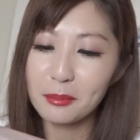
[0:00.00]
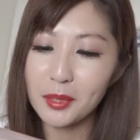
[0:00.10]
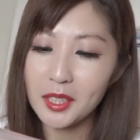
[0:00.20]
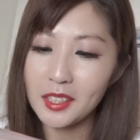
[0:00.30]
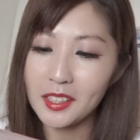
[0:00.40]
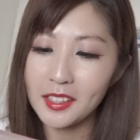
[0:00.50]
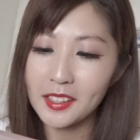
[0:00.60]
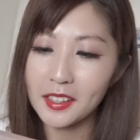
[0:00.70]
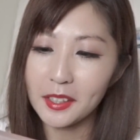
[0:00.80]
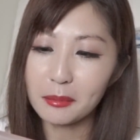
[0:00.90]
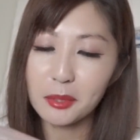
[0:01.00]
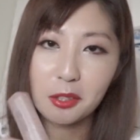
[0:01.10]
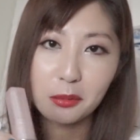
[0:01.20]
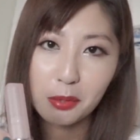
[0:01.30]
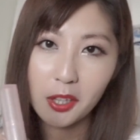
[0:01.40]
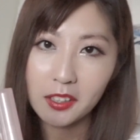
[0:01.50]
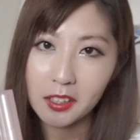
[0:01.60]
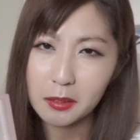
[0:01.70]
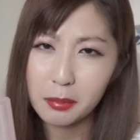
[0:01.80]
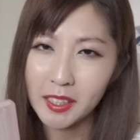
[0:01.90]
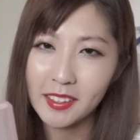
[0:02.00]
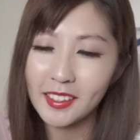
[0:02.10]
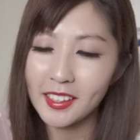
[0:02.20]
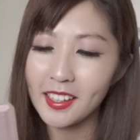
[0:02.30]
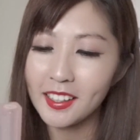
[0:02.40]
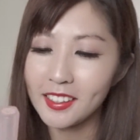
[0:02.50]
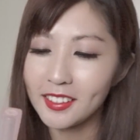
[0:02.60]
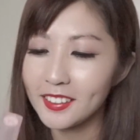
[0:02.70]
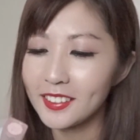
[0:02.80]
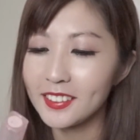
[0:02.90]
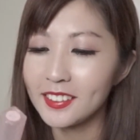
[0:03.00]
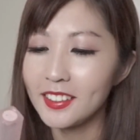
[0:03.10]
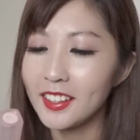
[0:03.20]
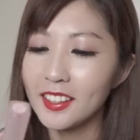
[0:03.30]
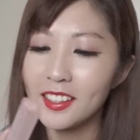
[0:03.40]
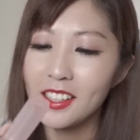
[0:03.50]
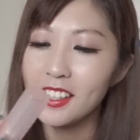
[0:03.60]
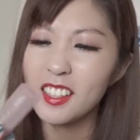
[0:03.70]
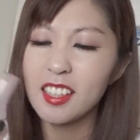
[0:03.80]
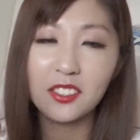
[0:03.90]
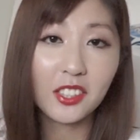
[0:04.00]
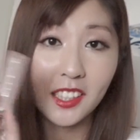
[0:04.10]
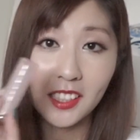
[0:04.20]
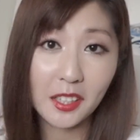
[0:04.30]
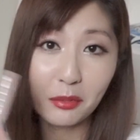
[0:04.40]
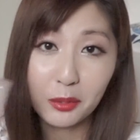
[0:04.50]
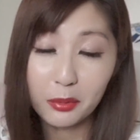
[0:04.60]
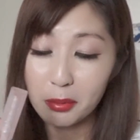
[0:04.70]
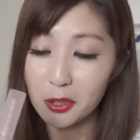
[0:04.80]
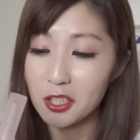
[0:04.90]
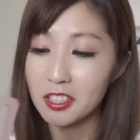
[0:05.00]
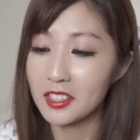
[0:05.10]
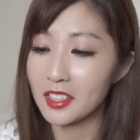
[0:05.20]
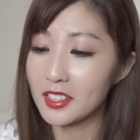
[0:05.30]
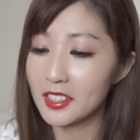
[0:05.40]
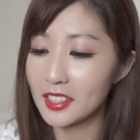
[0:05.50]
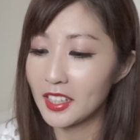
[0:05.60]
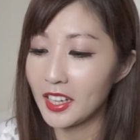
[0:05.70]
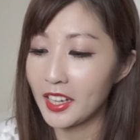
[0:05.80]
be a good product, but I don't think I would repurchase this